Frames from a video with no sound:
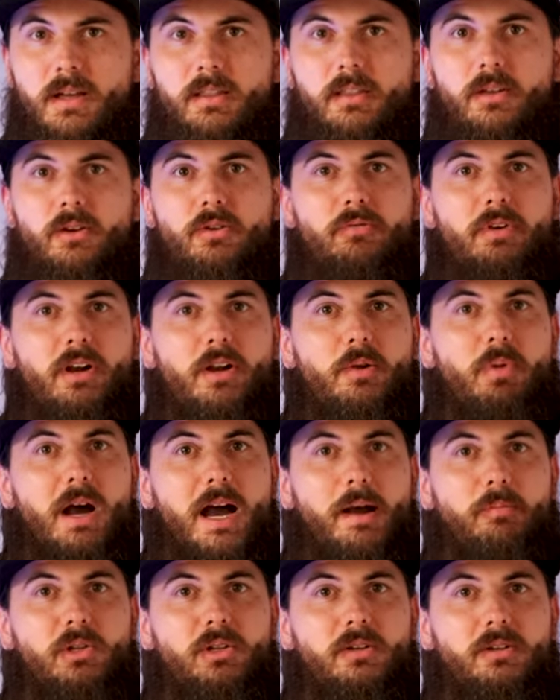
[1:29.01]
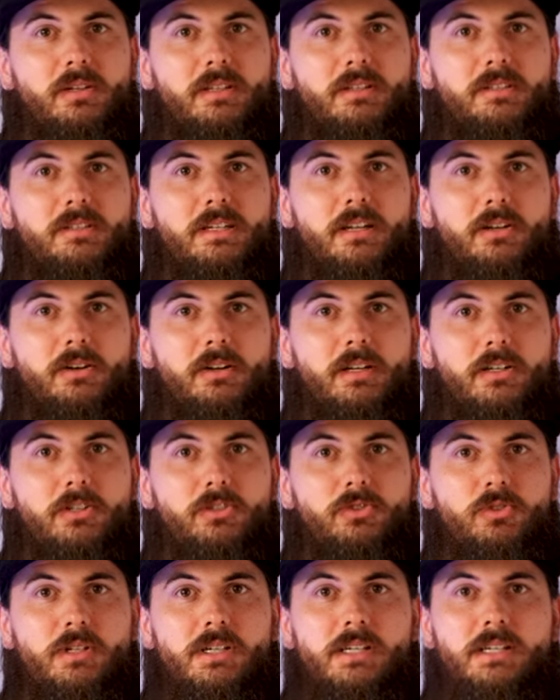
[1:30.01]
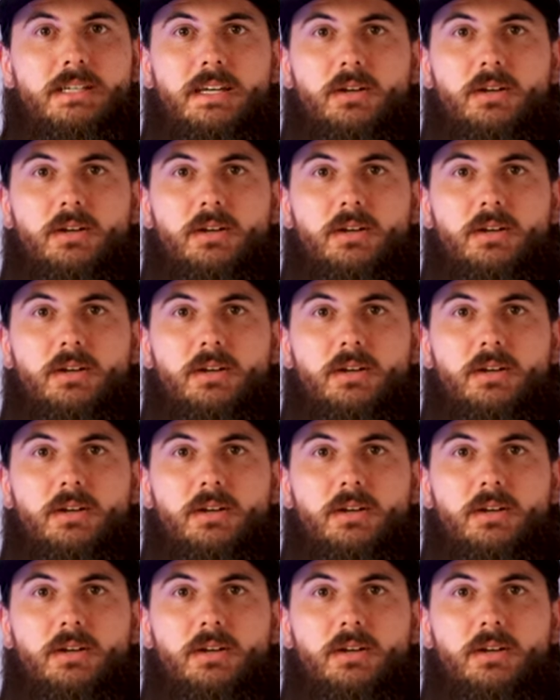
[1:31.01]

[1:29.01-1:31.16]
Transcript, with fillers: that are very popular in the sneaker industry